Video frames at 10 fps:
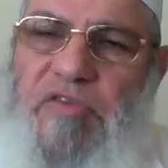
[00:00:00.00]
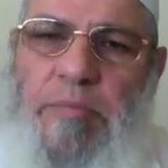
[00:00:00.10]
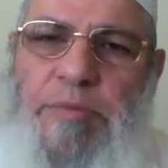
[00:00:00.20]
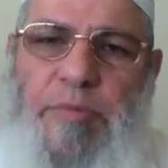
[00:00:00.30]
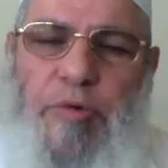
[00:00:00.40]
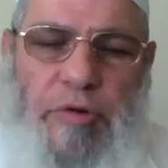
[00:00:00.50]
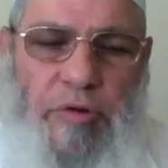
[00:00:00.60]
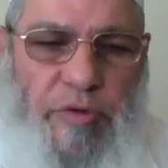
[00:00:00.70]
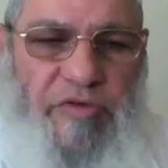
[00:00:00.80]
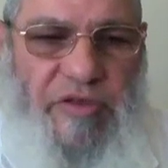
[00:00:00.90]
some people
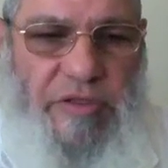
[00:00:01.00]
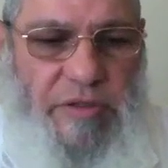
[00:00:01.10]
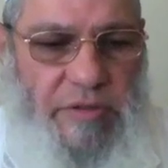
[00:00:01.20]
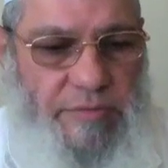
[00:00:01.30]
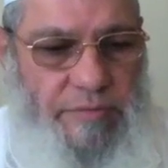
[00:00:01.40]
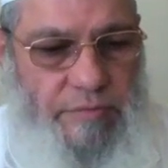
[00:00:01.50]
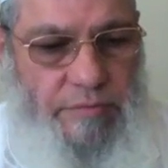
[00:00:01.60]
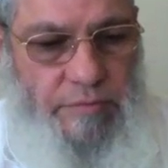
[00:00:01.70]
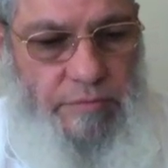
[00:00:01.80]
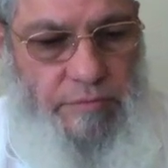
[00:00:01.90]
requested
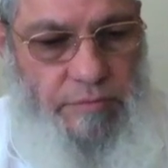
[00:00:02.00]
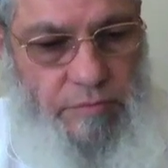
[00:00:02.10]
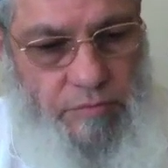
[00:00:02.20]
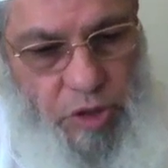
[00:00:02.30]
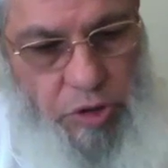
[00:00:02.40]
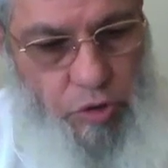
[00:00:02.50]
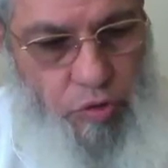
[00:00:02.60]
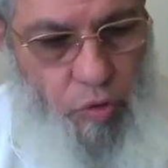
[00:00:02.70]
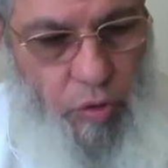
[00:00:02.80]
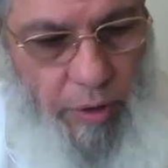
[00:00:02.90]

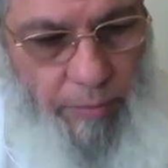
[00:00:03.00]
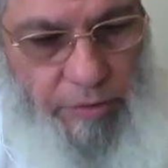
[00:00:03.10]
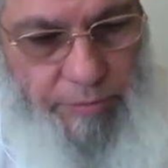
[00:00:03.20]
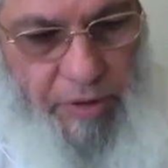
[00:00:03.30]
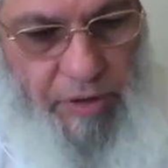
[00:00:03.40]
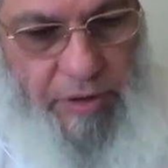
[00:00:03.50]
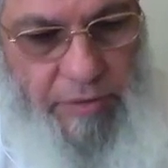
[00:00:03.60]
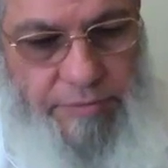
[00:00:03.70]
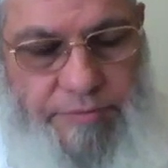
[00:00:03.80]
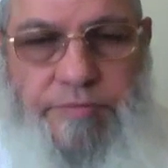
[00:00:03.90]
to talk about
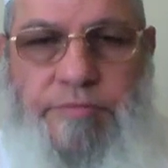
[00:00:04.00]
barakah.